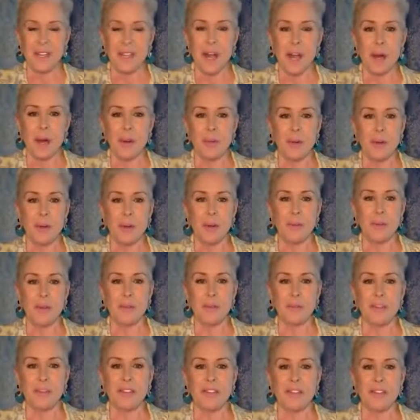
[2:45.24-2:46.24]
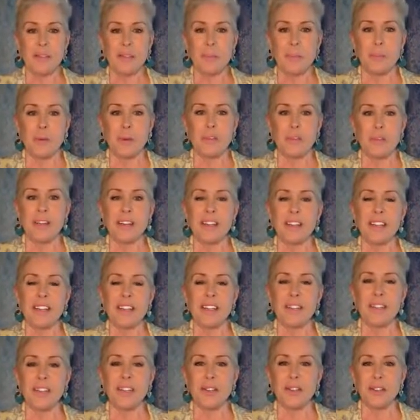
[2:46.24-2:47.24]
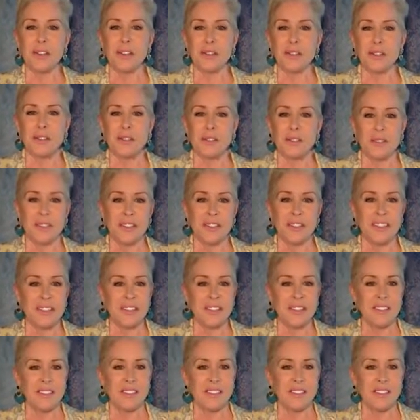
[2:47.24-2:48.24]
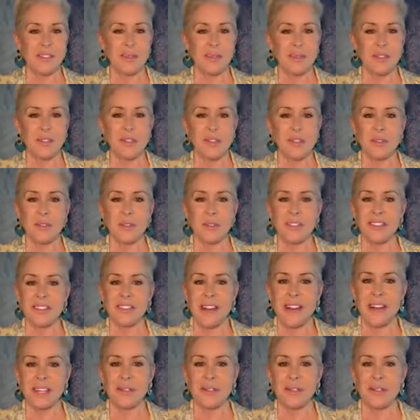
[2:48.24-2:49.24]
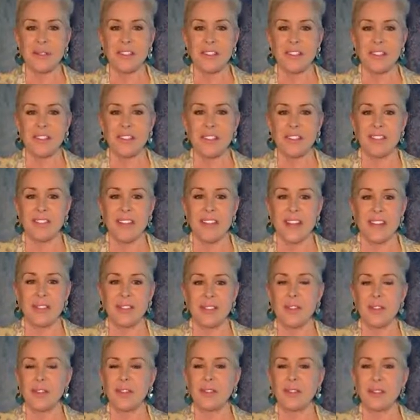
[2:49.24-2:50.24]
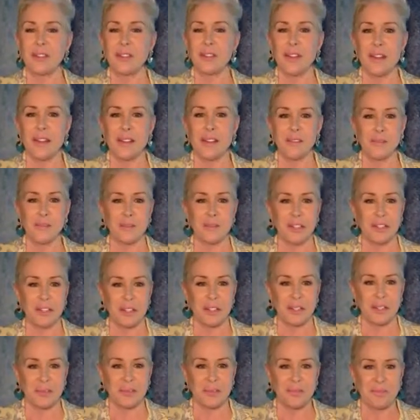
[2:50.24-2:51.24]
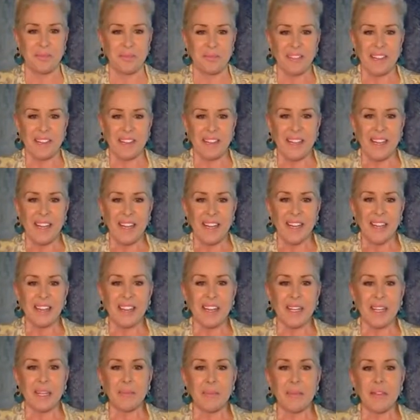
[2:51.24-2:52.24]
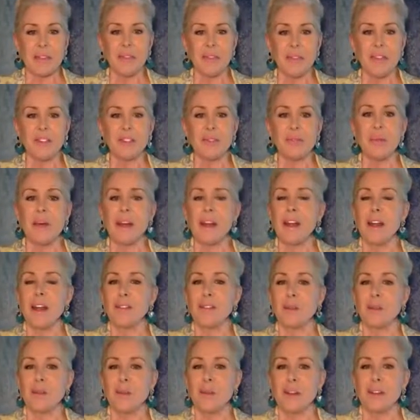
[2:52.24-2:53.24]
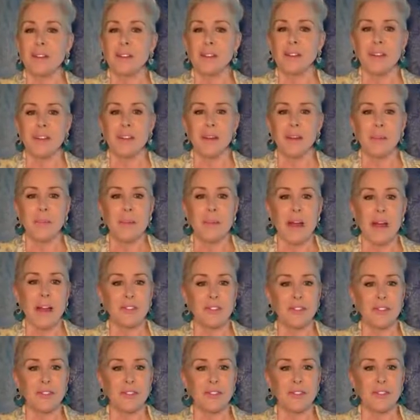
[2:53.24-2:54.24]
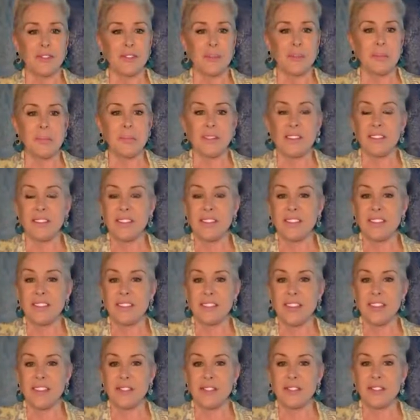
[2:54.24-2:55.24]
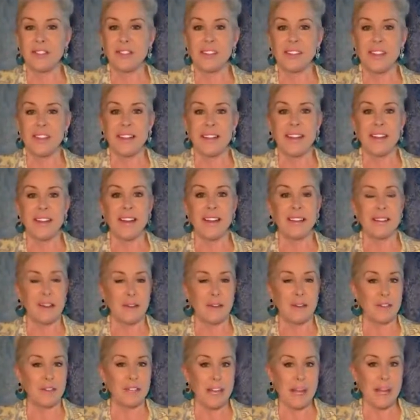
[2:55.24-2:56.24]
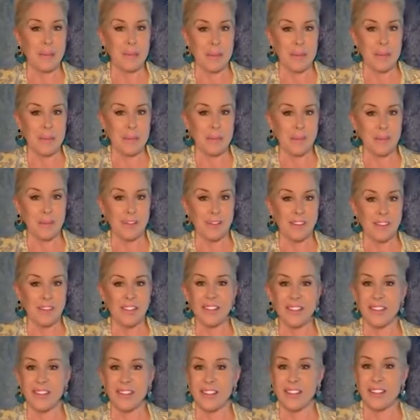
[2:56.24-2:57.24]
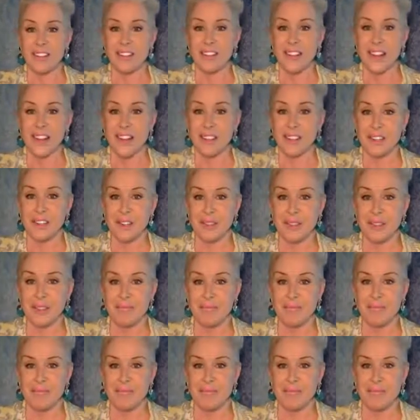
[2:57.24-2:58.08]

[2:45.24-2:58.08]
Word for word: Our program is the perfect, easy to use turnkey system to do exactly what Jesus asks those who love him to do. That can be used by everyone, pastors, business leaders, and everyday people just like you.